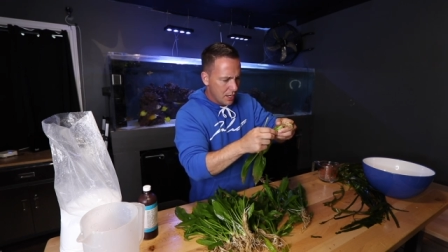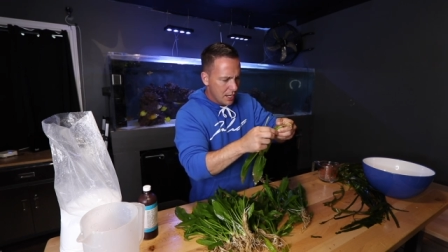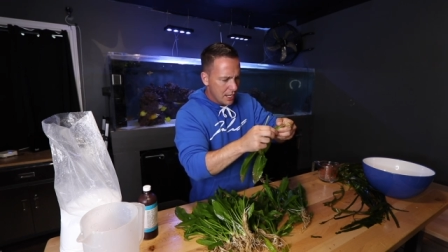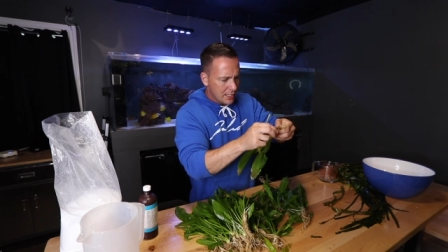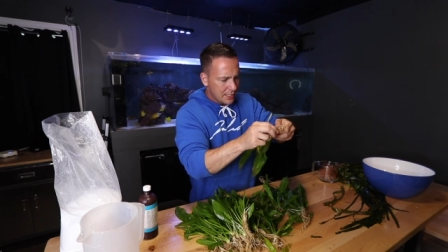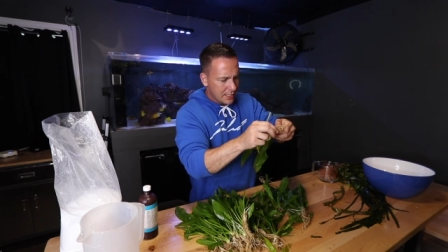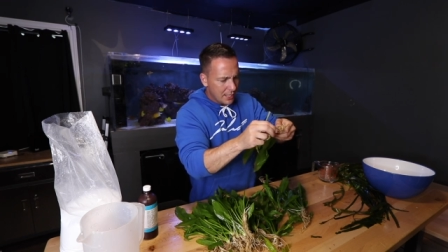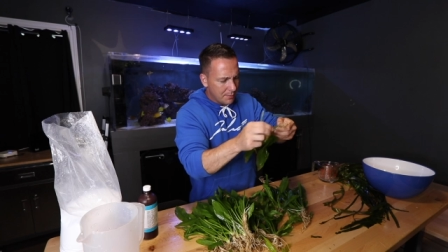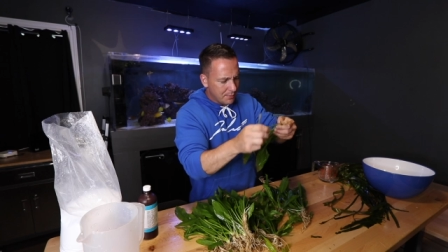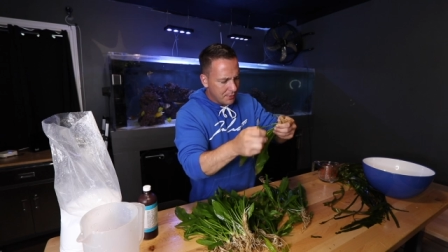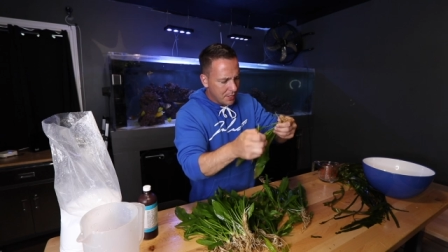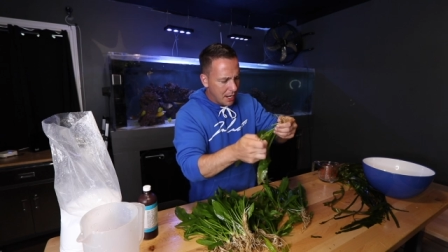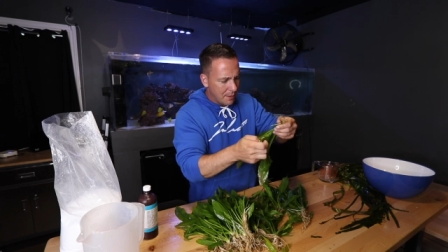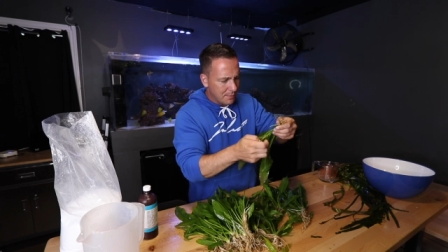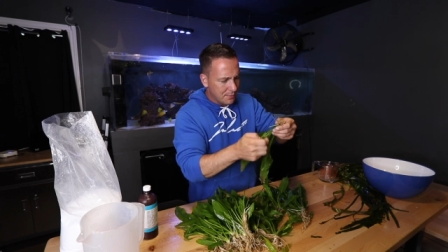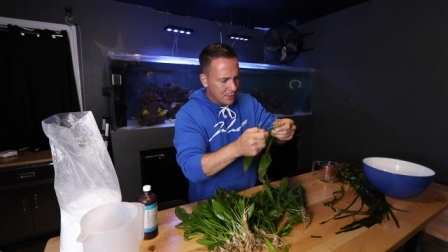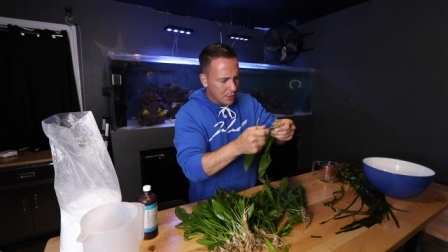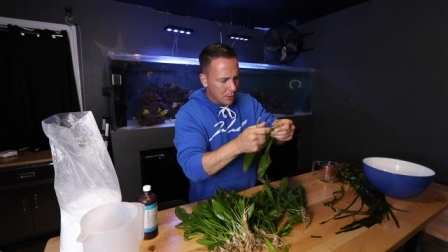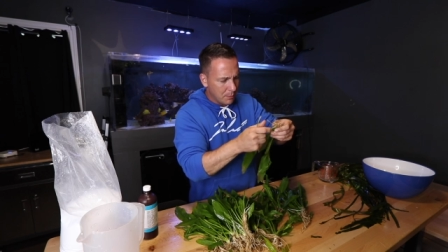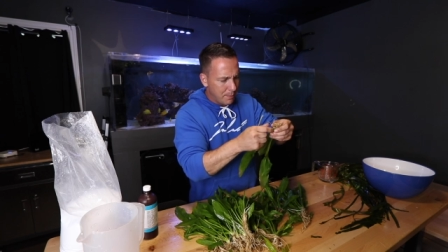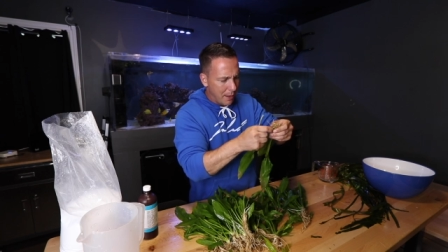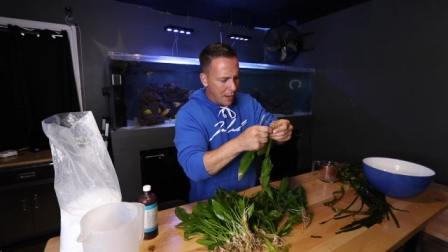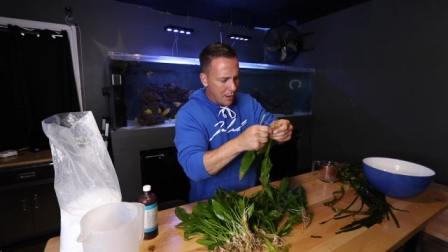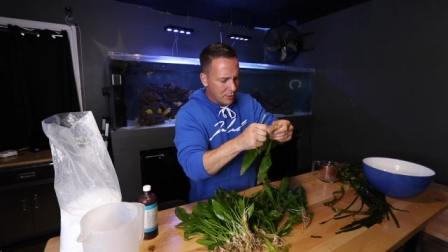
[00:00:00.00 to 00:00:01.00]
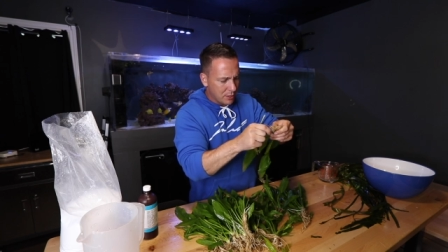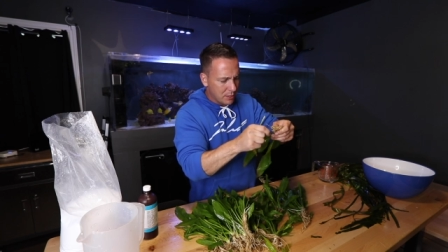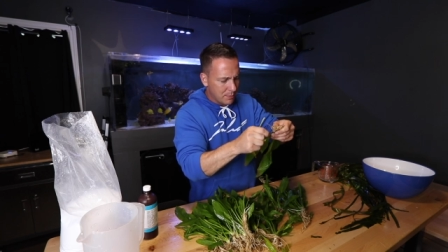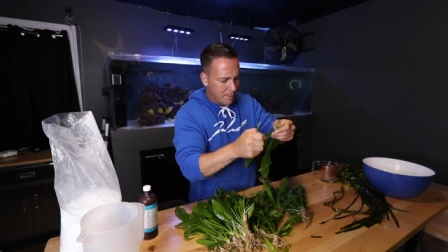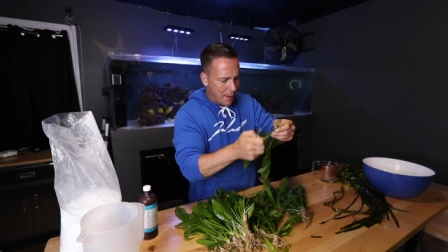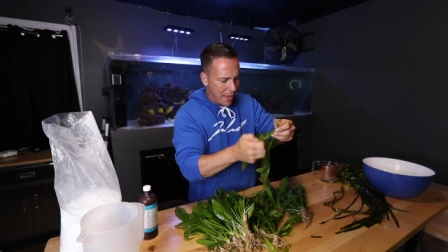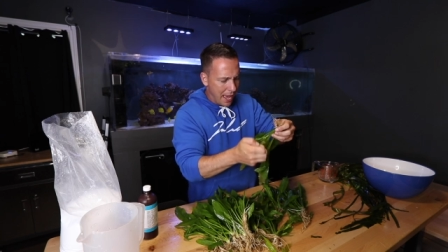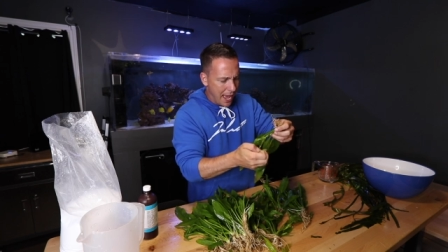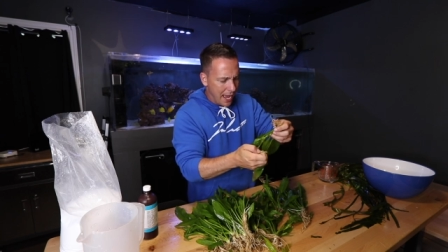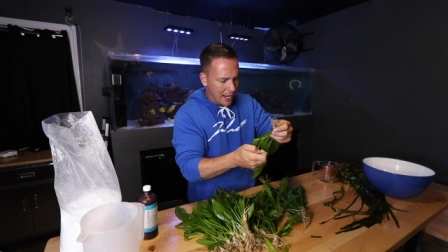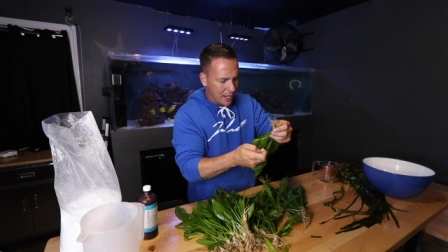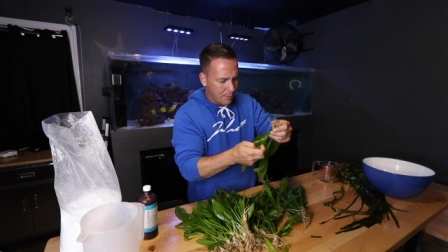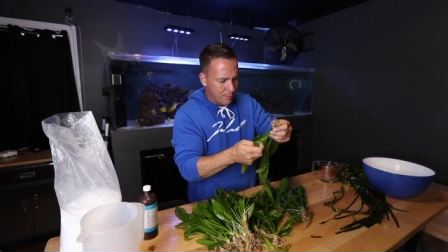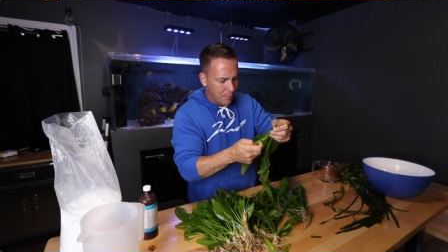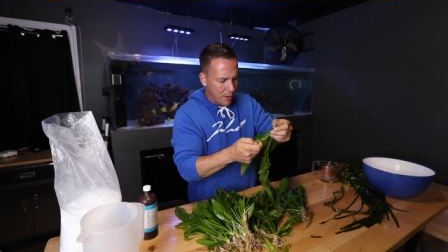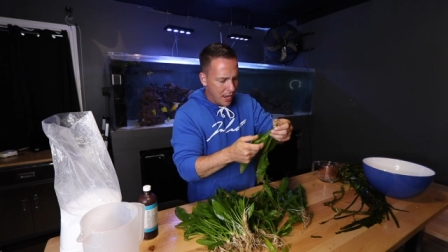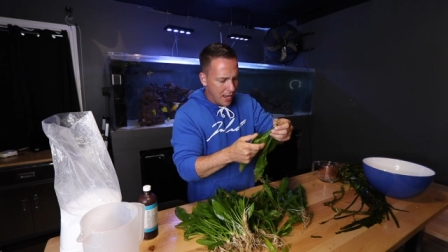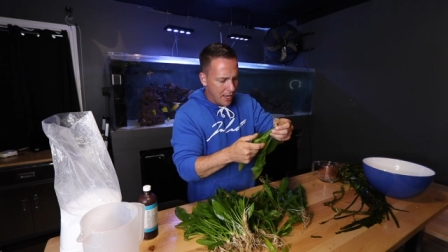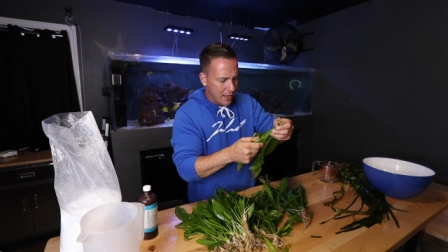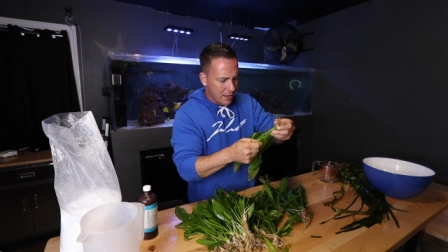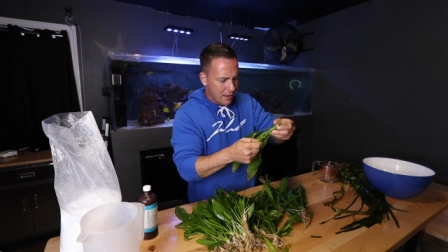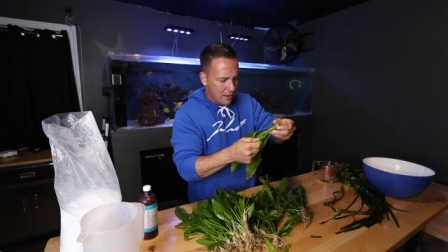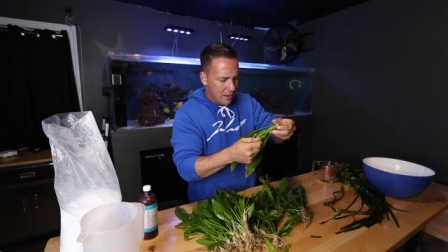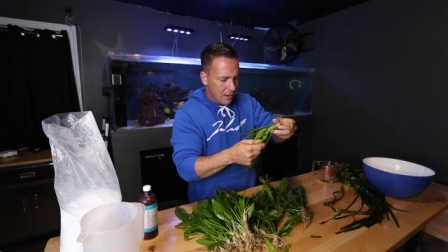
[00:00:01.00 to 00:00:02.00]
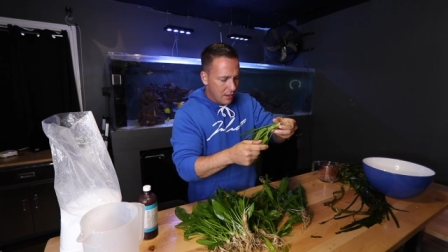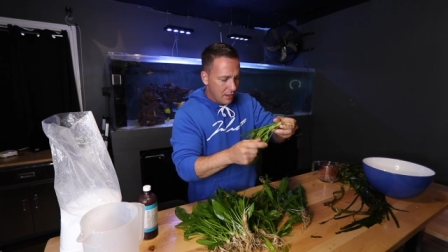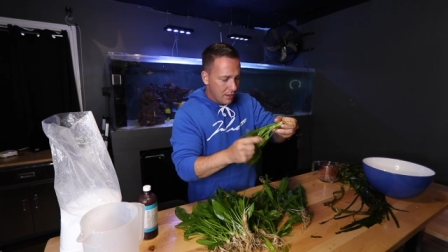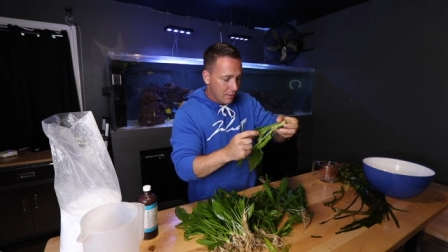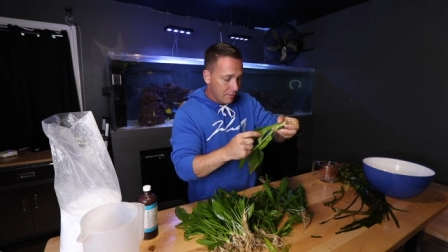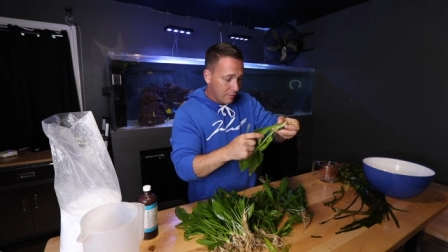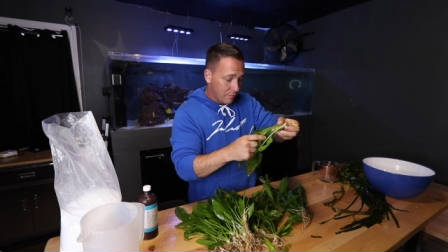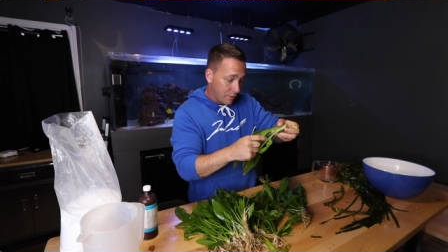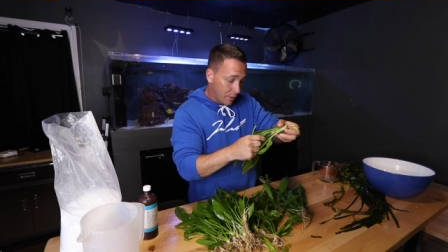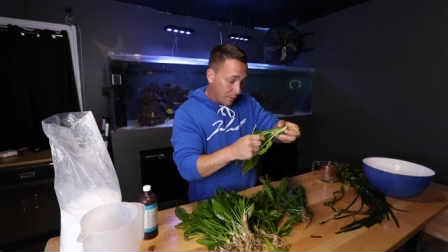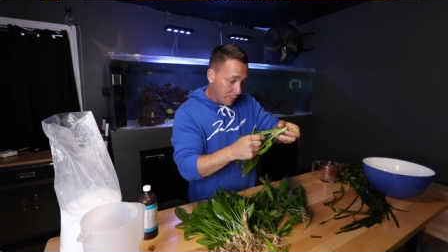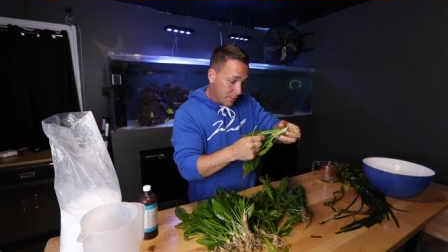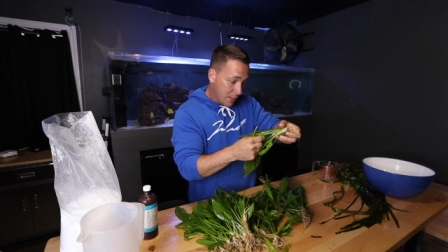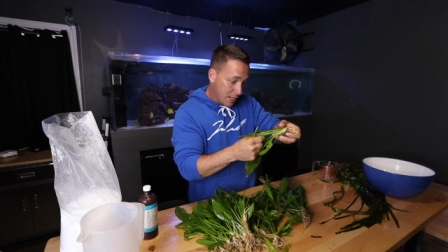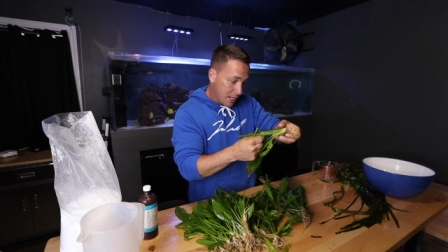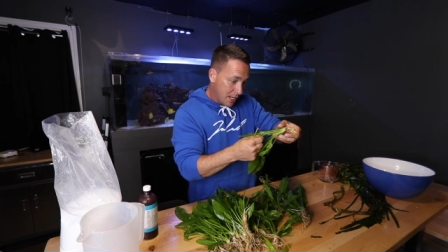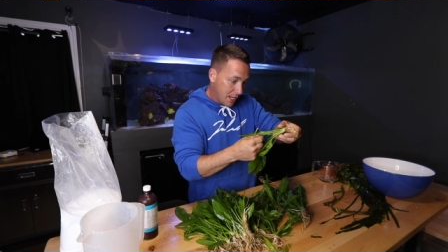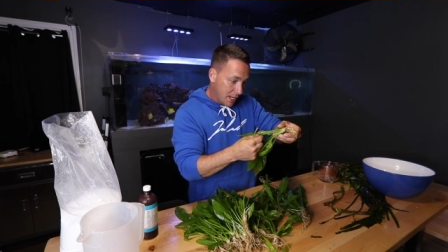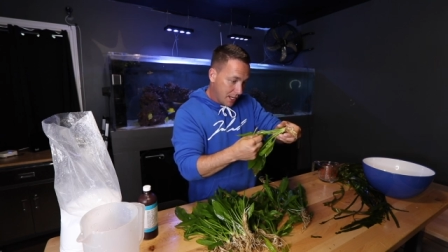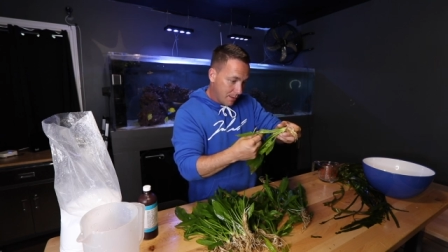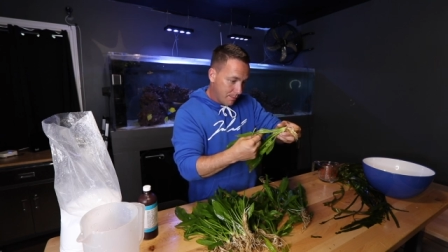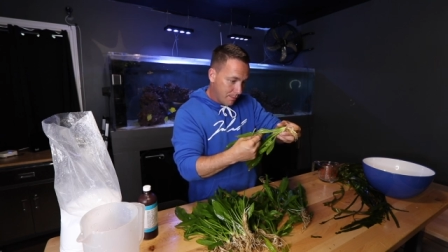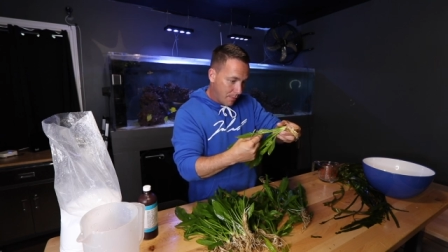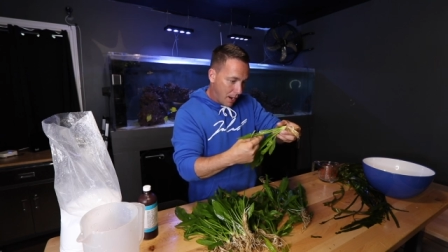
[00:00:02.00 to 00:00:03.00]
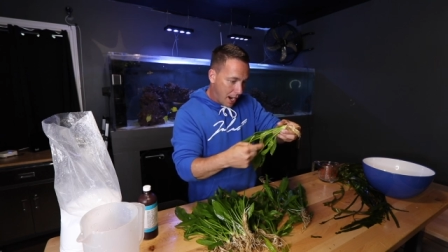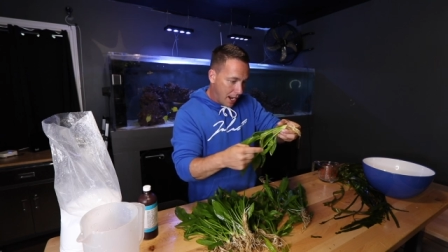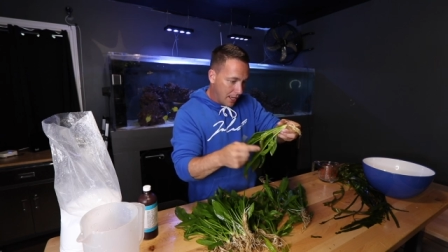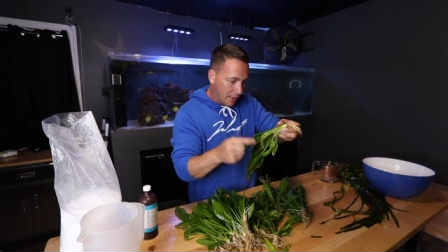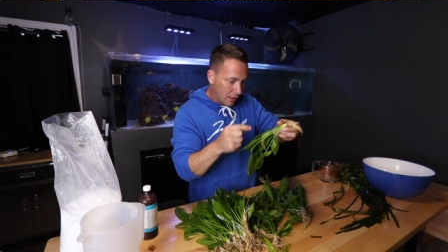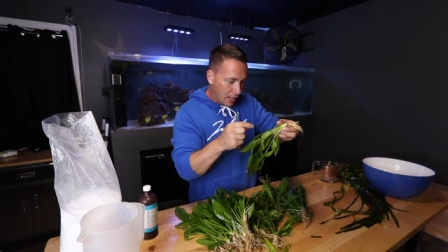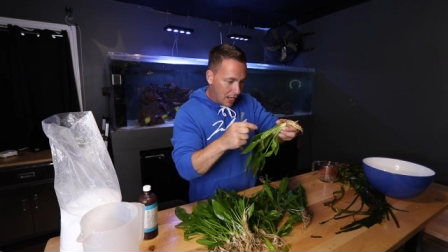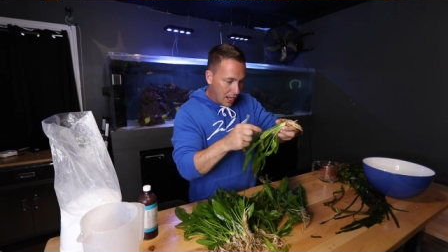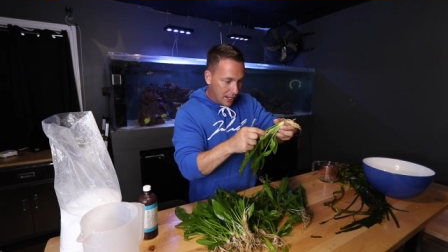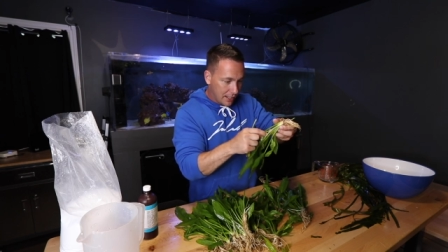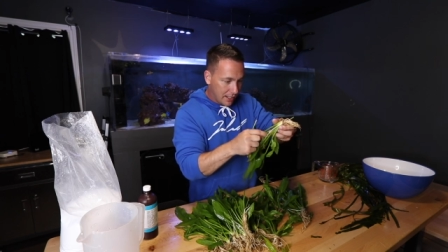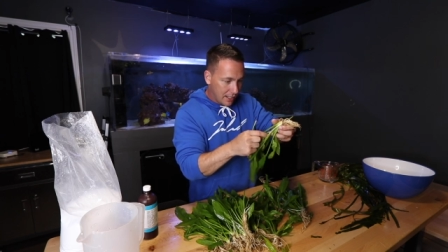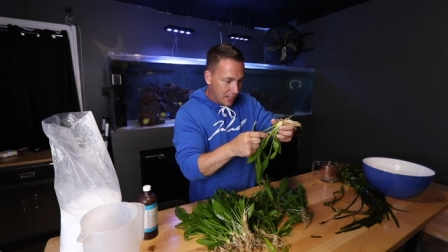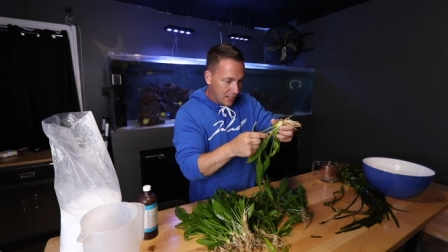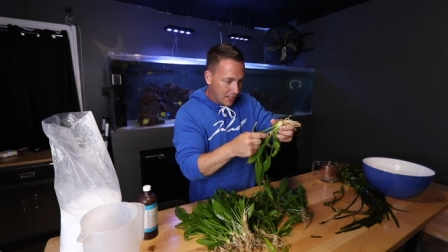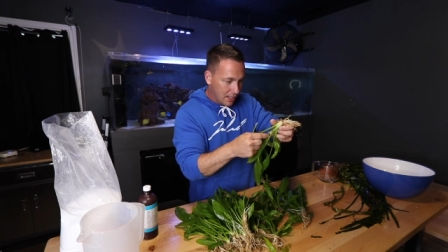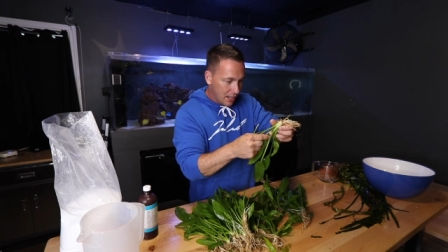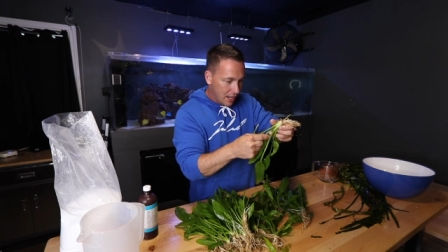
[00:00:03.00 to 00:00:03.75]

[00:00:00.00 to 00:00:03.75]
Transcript: Sometimes they'll bounce back, but for me and my luck,